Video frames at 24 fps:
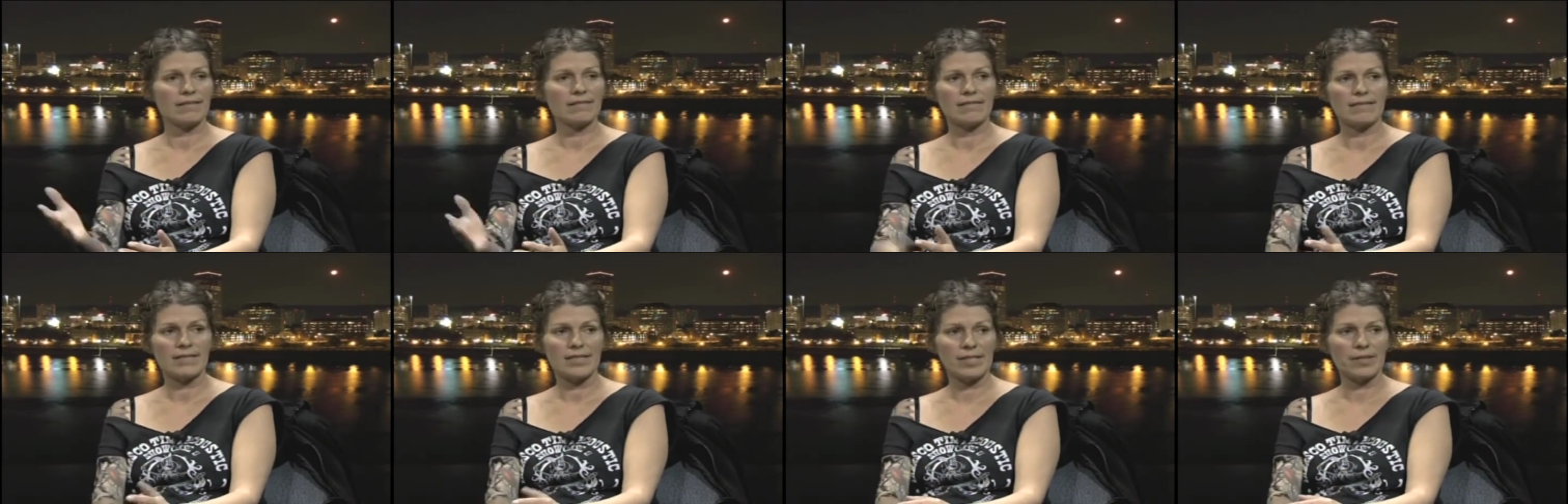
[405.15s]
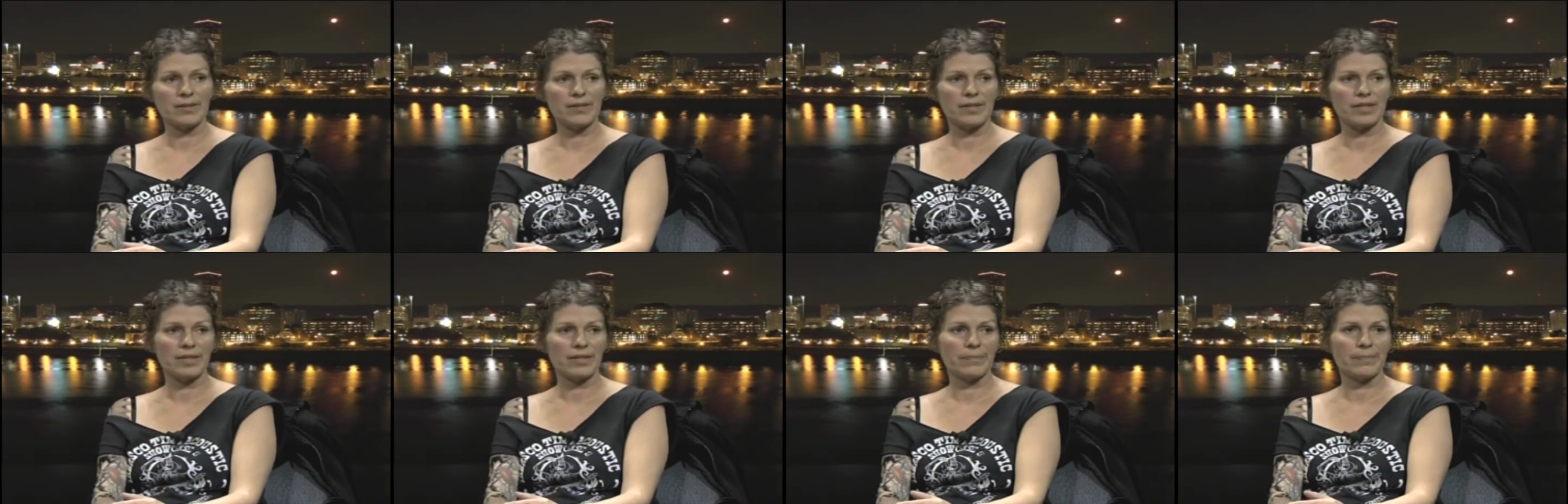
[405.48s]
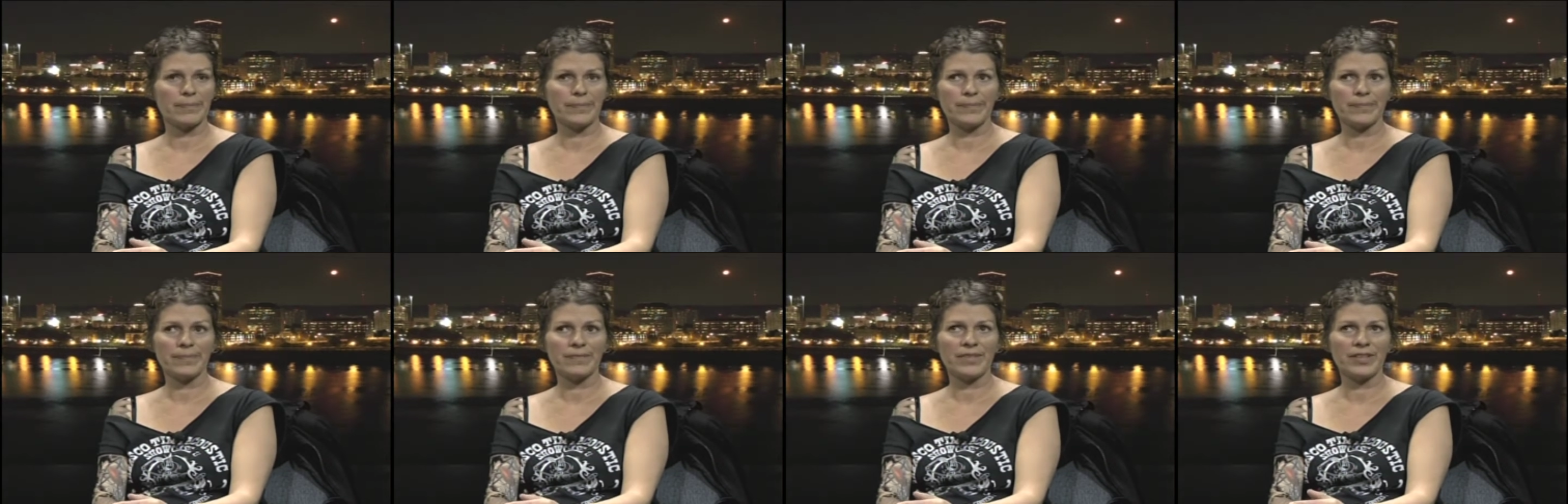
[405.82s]
So they're,
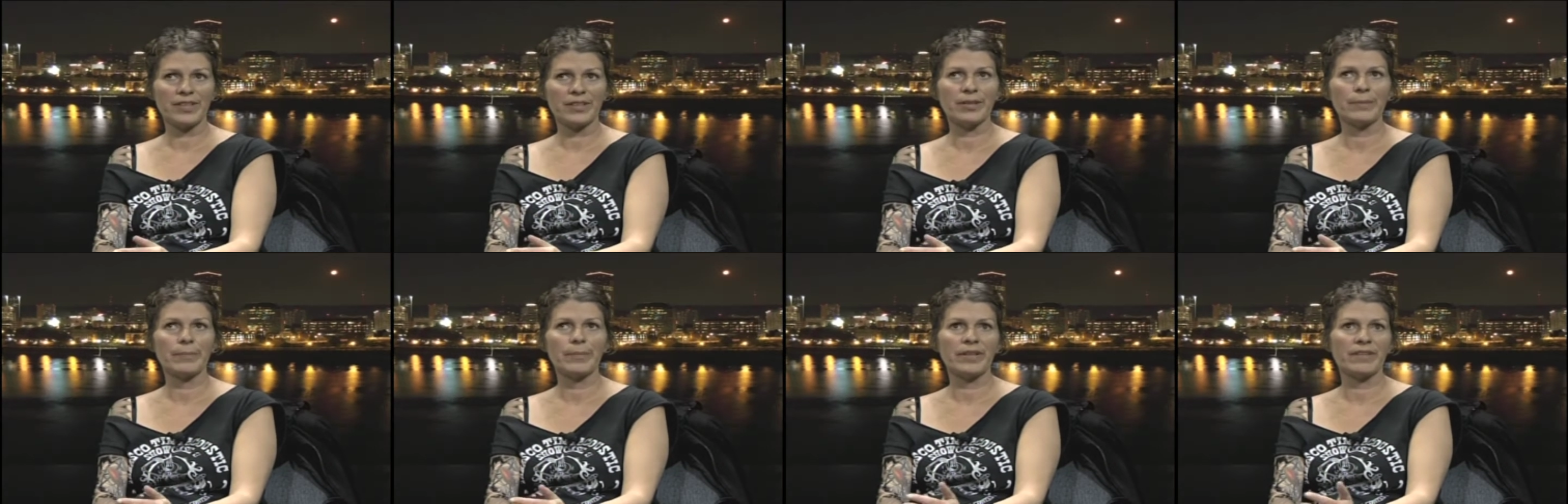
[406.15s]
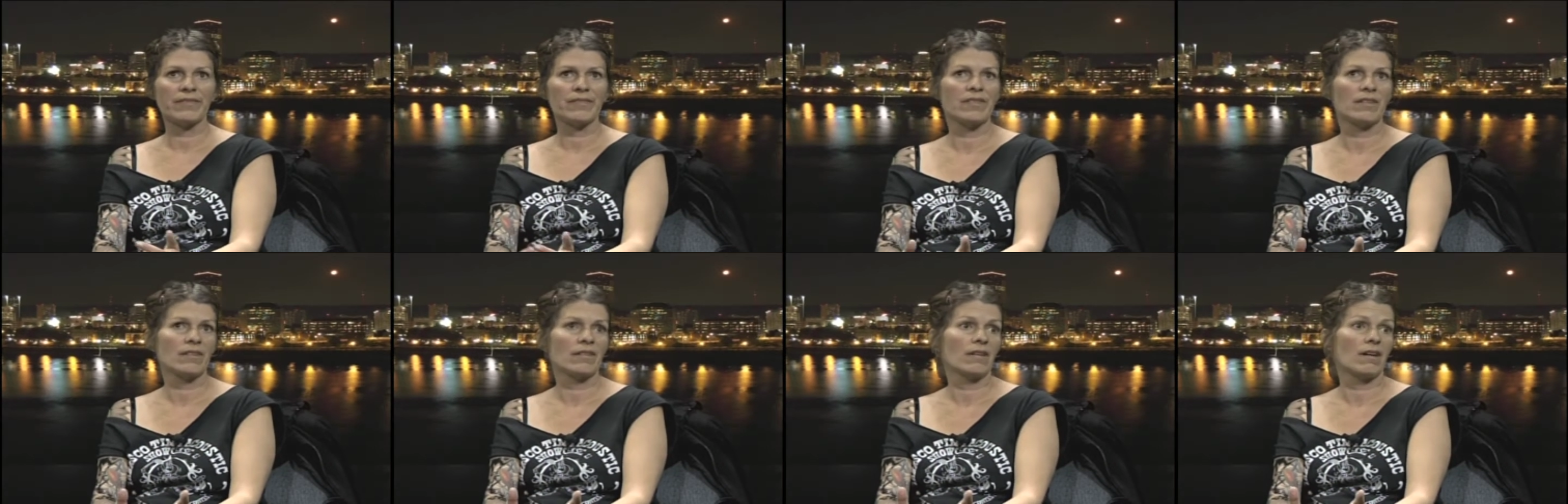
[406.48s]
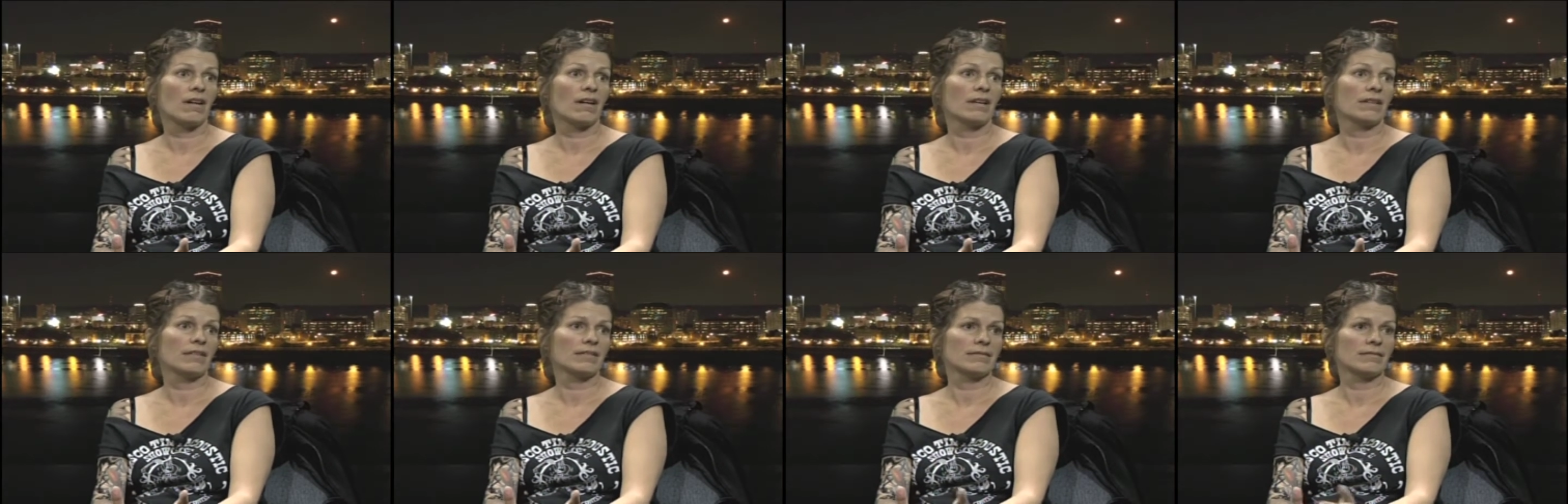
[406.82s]
they're above the
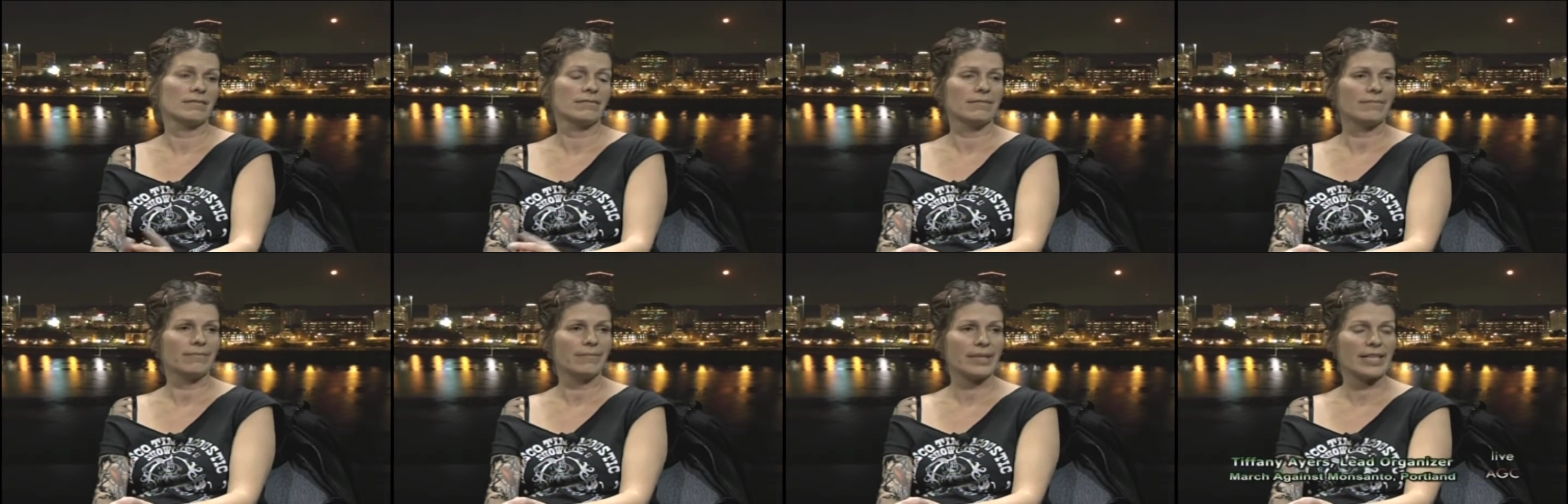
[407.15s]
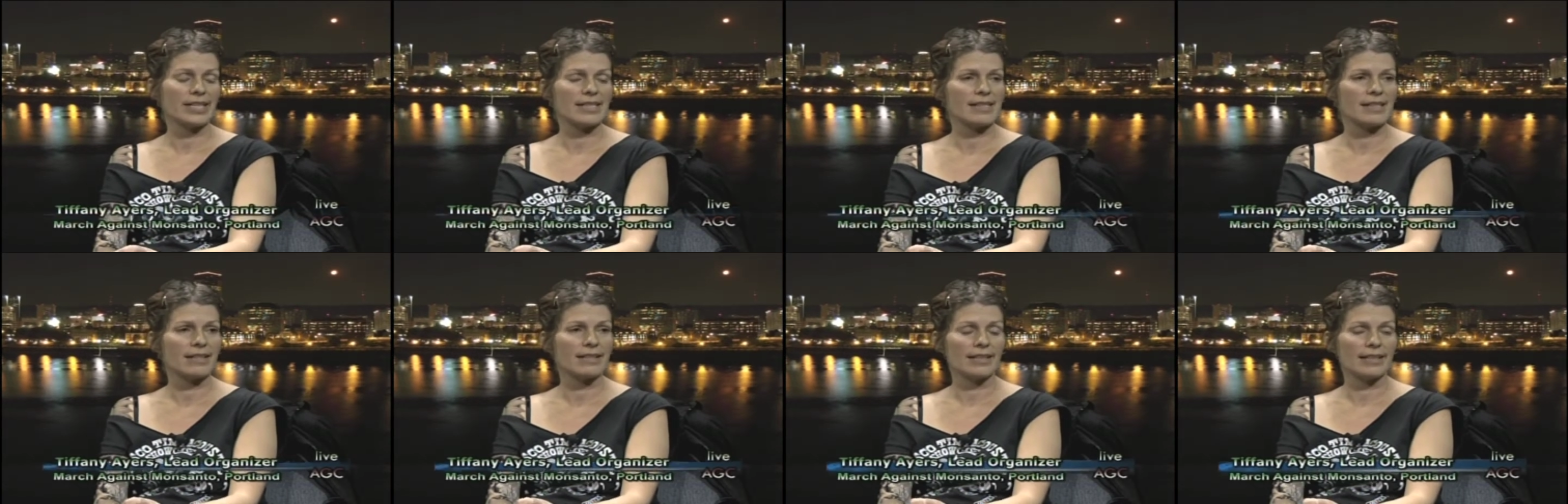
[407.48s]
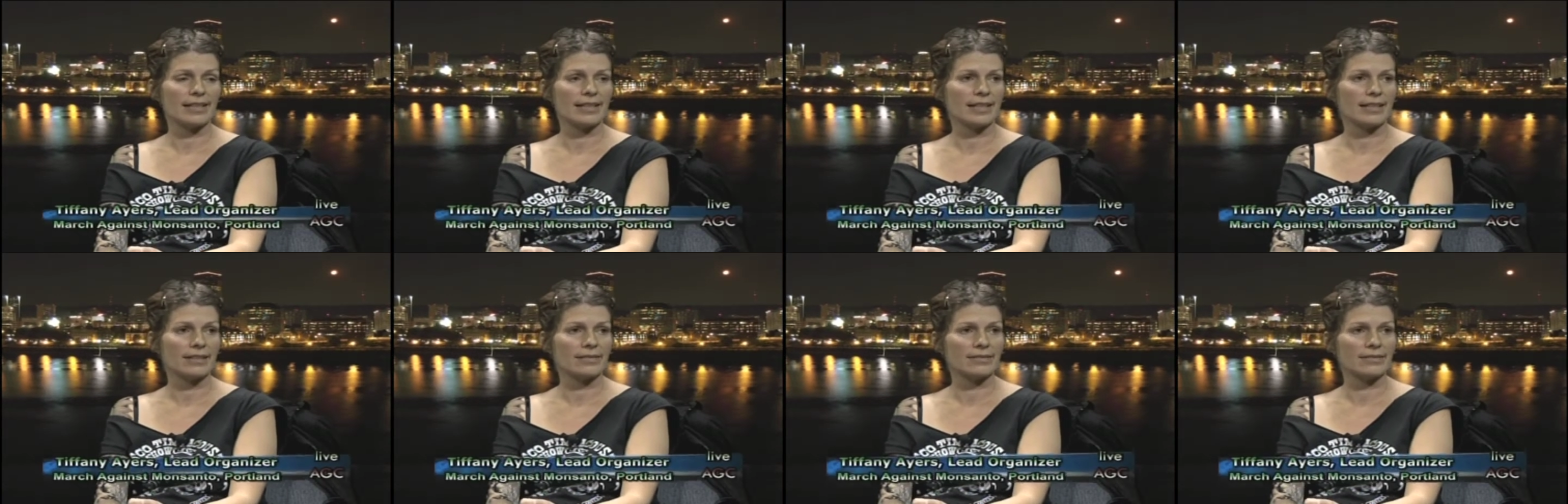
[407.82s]
law, basically, now.